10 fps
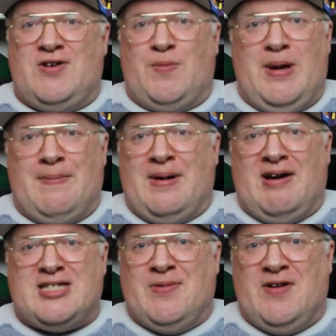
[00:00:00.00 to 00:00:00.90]
of European
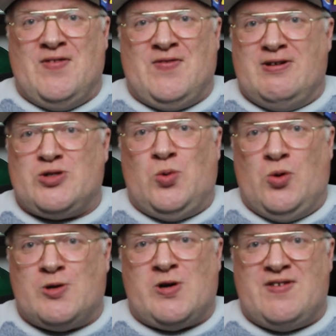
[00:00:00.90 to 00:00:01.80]
basketball of the first
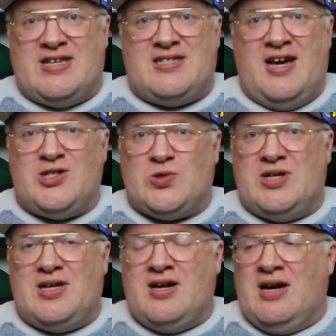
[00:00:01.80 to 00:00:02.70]
quarter of this
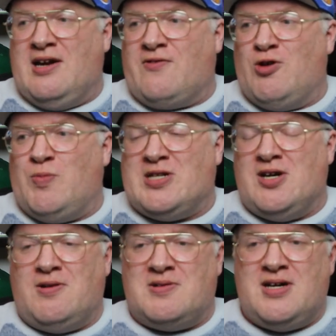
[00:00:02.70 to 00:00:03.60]
century, truth be
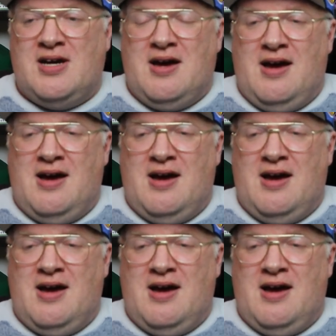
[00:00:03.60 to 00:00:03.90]
told.